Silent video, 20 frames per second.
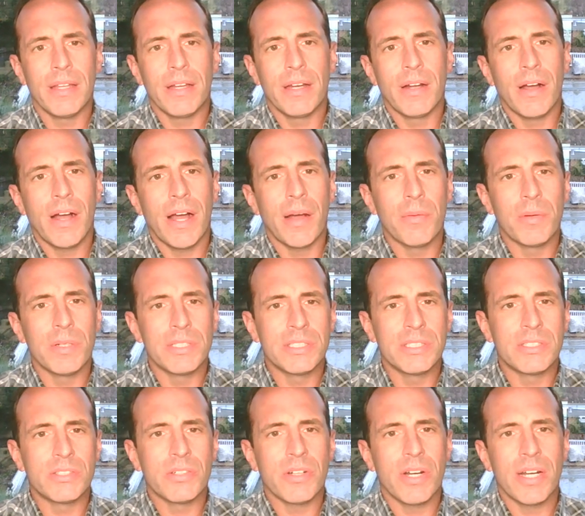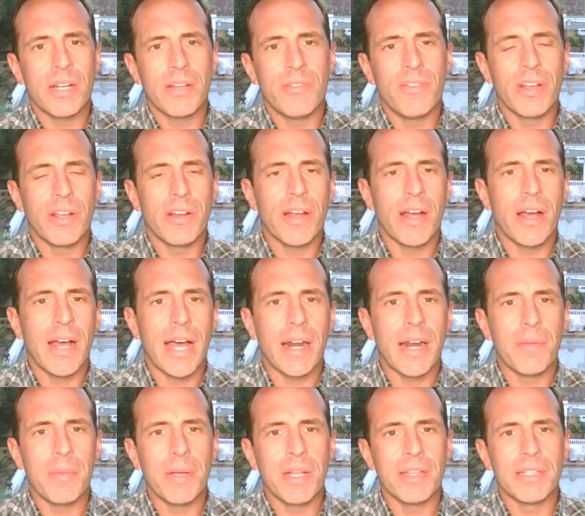I was trying to figure out how
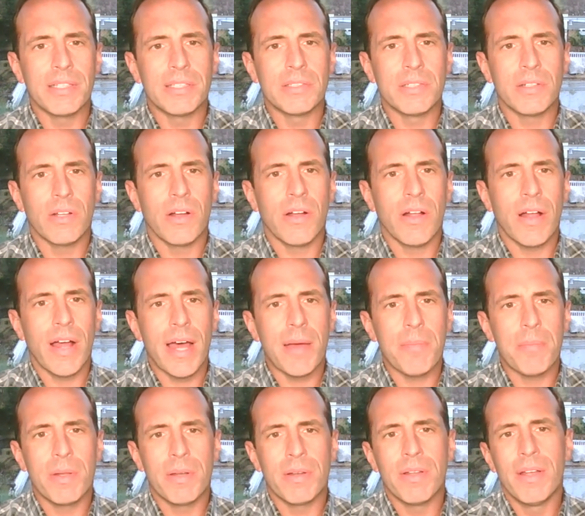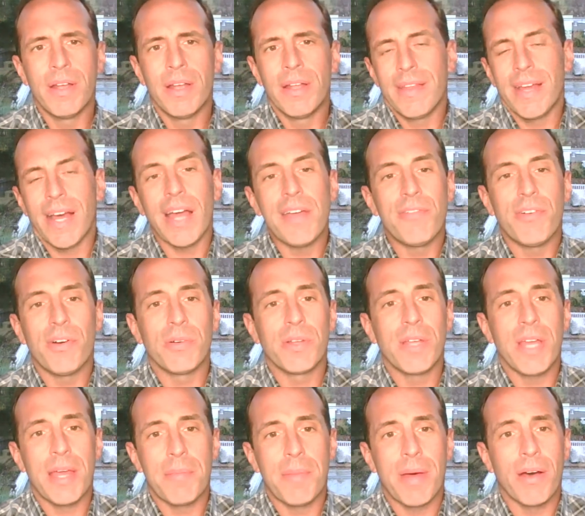to make this all happen, the iPhone
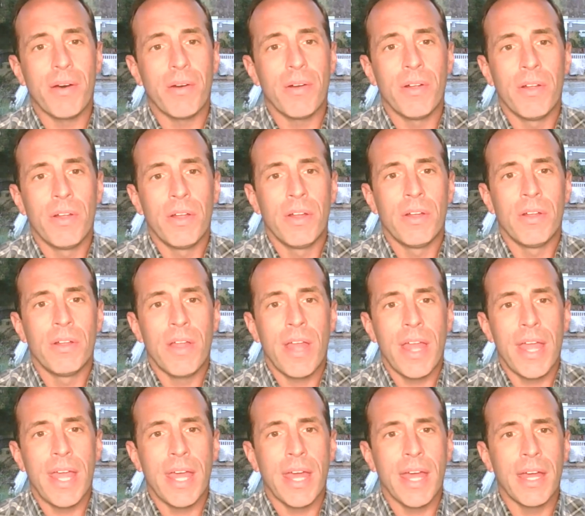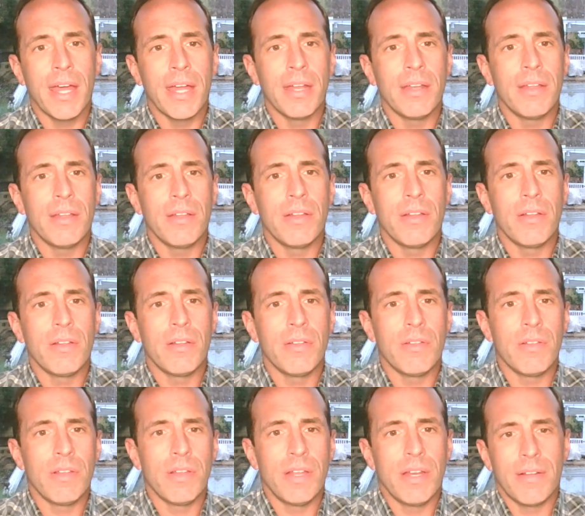came out, and
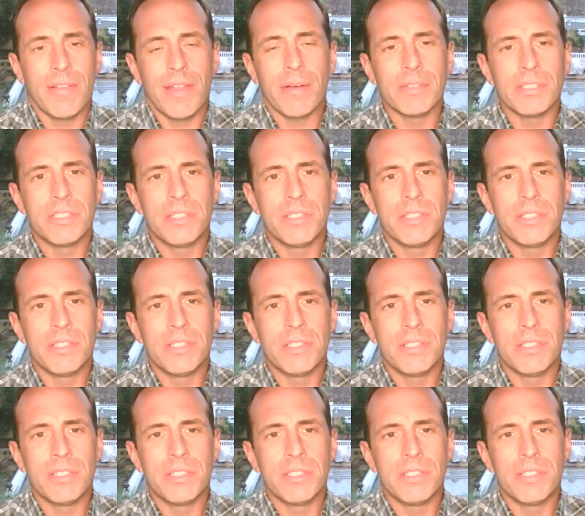that was